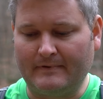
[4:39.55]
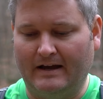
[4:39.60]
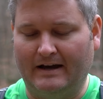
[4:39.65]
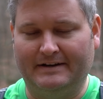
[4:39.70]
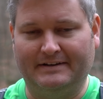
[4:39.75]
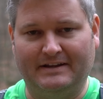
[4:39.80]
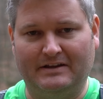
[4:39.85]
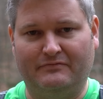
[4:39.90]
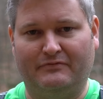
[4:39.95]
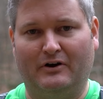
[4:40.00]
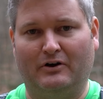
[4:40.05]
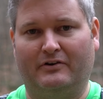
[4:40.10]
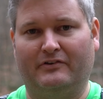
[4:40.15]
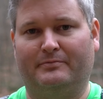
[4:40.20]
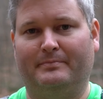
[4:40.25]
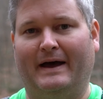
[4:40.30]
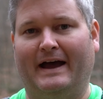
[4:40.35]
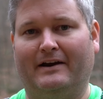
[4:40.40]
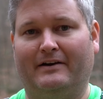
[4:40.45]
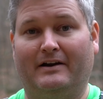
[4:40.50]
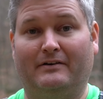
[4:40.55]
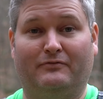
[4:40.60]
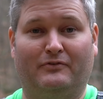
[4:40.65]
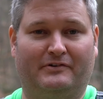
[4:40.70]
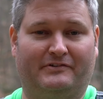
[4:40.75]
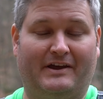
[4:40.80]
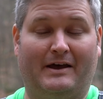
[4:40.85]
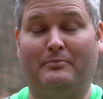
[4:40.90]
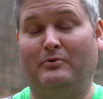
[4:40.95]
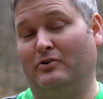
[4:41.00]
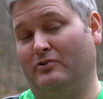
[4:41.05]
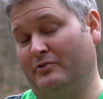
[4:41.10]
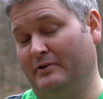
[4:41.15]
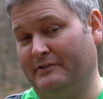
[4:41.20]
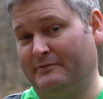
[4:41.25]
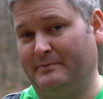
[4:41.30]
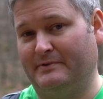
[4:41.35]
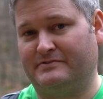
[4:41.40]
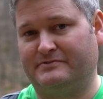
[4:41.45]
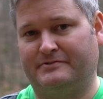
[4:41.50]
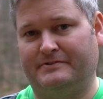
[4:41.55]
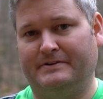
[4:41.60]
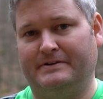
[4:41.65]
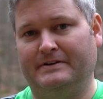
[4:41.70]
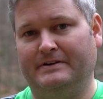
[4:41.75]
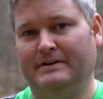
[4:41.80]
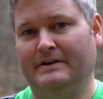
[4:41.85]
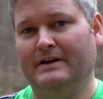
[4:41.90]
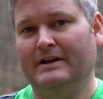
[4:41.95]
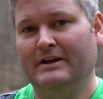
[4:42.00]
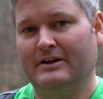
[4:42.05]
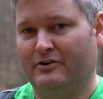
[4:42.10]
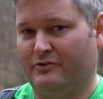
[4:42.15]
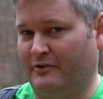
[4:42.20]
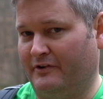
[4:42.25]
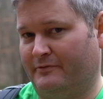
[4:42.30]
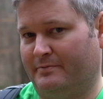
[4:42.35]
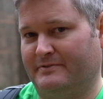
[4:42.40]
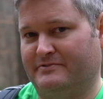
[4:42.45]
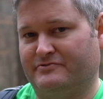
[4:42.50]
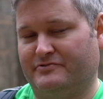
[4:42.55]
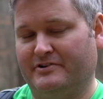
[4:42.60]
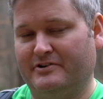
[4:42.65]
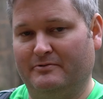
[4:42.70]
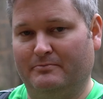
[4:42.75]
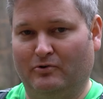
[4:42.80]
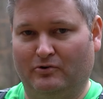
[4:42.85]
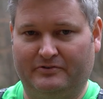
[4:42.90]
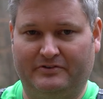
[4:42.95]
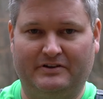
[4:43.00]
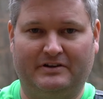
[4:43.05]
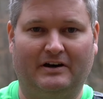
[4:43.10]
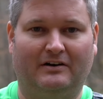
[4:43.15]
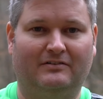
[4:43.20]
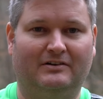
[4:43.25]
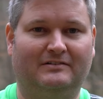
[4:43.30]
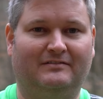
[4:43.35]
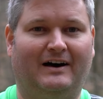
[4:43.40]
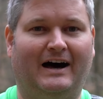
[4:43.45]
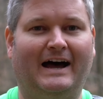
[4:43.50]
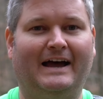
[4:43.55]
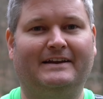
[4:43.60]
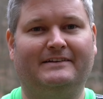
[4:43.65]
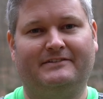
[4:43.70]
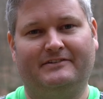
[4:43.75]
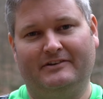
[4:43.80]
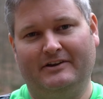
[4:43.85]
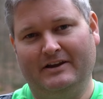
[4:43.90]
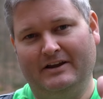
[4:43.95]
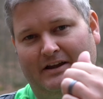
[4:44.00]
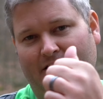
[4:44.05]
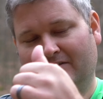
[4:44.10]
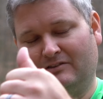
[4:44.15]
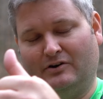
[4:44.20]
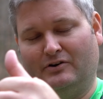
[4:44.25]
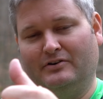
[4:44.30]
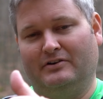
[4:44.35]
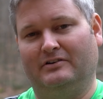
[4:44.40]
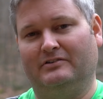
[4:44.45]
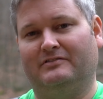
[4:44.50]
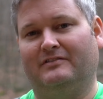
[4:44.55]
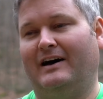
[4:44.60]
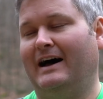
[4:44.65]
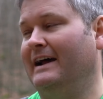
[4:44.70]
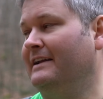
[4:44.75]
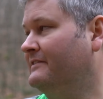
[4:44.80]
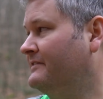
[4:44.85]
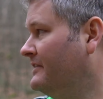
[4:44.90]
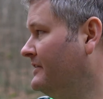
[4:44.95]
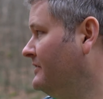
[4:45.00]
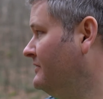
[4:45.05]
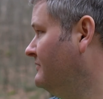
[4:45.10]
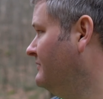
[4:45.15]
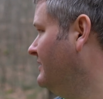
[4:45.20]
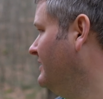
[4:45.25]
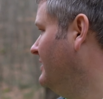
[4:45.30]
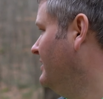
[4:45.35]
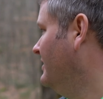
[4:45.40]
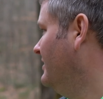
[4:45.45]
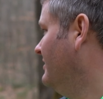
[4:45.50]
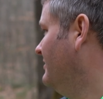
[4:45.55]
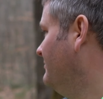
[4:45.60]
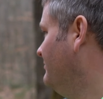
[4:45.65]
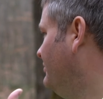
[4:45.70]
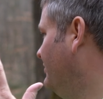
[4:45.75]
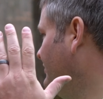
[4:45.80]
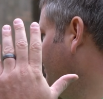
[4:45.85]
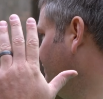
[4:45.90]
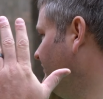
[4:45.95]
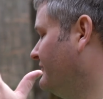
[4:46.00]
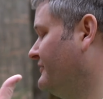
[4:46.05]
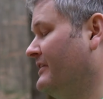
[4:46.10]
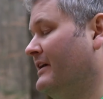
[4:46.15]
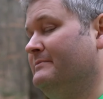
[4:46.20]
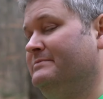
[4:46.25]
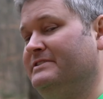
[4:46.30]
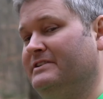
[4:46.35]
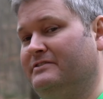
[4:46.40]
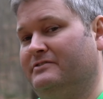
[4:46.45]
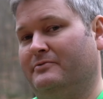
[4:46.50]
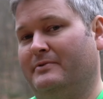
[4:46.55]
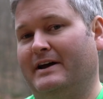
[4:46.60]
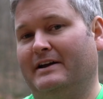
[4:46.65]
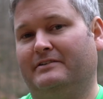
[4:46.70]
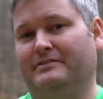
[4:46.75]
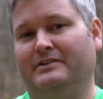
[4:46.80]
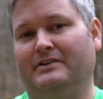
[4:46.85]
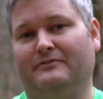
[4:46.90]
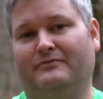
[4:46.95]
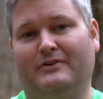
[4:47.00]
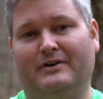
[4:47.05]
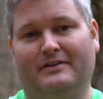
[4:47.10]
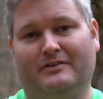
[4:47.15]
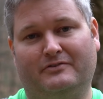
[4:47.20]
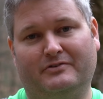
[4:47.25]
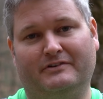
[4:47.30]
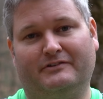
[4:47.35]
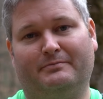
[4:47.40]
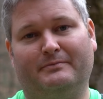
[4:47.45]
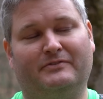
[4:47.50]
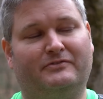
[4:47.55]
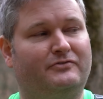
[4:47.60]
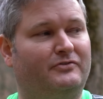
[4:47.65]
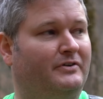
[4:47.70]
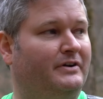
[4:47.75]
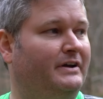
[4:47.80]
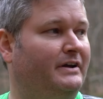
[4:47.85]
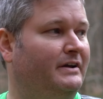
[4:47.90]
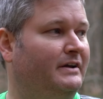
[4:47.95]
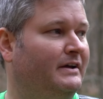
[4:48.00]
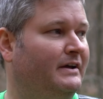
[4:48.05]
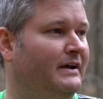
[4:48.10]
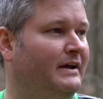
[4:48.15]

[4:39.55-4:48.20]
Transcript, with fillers: uh defocused background, for example, Christmas tree. Christmas tree with multicolored lights. Turn those lights on, put your subject directly in front of the Christmas tree,